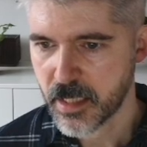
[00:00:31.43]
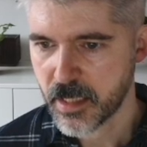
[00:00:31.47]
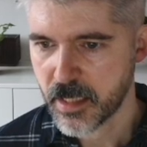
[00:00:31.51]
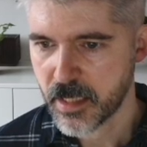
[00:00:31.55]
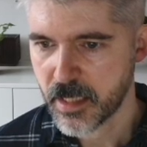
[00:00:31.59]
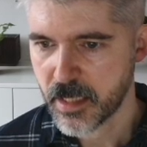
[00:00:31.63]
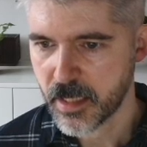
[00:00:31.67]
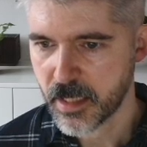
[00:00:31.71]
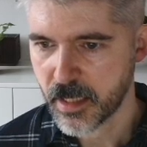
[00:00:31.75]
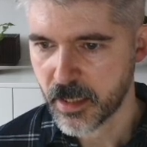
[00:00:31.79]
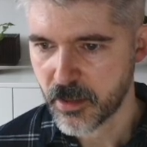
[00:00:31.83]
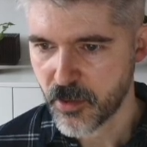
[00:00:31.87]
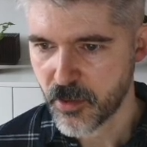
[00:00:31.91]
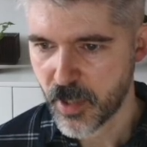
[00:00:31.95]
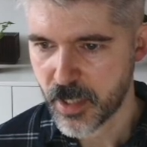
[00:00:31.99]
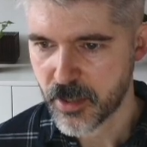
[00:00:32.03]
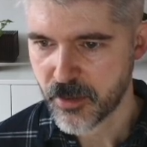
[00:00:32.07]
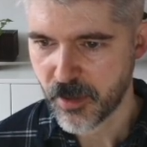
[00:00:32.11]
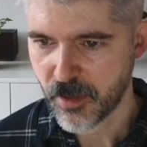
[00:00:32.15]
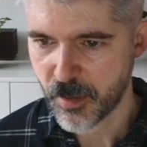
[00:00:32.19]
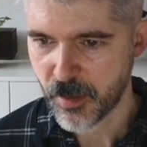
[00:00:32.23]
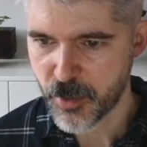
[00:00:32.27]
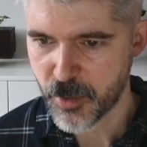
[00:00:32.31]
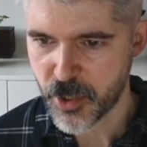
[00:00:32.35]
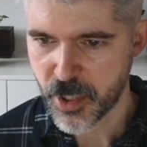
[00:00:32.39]
the
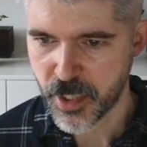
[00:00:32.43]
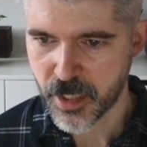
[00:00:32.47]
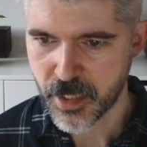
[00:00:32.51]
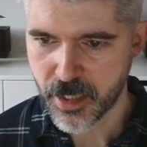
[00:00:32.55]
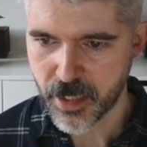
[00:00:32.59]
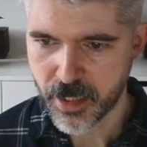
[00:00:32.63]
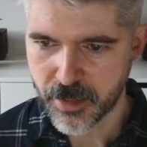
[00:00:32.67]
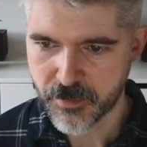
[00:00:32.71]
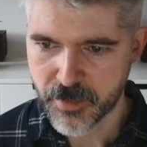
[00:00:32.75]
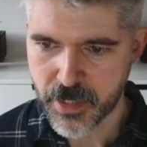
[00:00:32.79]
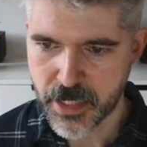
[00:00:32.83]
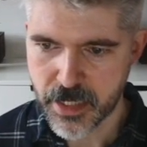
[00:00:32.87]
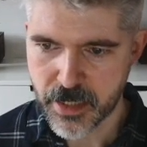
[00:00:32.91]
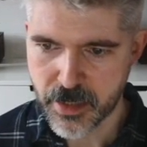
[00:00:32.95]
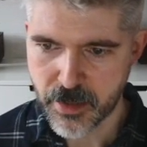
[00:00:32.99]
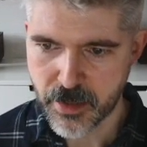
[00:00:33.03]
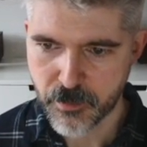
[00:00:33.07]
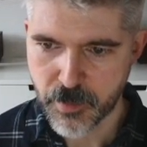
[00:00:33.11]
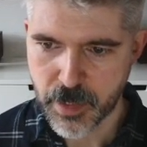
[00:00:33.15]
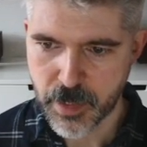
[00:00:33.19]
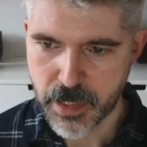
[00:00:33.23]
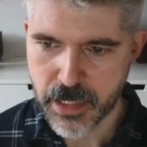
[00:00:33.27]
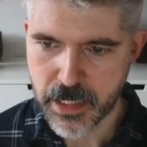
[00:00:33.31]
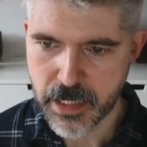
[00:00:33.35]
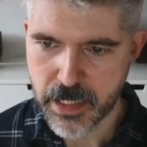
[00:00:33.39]
transcription of this
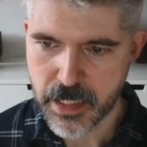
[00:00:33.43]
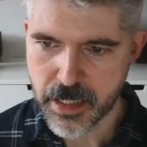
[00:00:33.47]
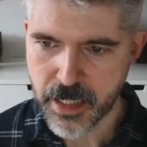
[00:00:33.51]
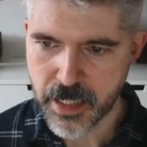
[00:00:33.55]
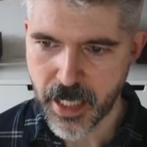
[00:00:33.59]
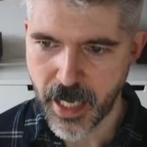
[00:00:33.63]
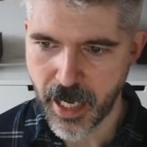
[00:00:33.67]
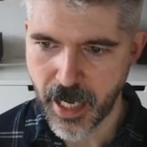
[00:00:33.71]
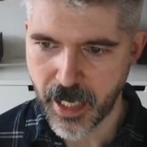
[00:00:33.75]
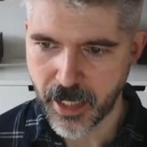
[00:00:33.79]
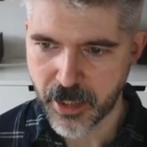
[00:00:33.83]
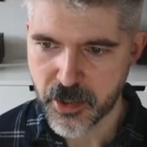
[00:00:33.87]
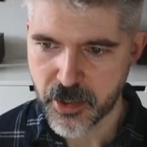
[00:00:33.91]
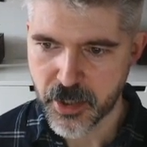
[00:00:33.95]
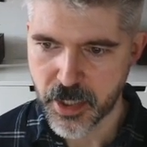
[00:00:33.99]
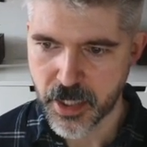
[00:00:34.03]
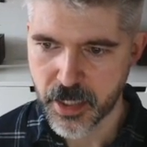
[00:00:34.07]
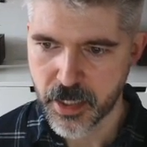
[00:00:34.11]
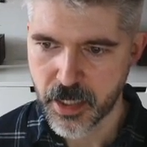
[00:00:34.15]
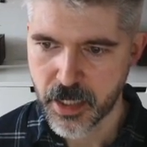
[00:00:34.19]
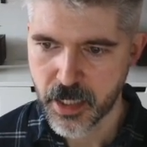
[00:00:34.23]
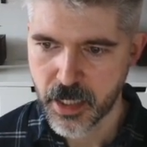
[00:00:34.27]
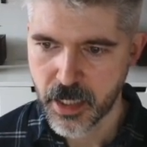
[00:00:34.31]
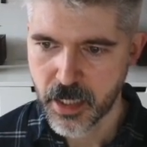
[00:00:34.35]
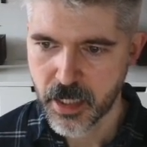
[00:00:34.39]
release
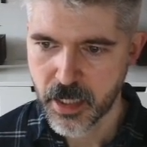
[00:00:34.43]
action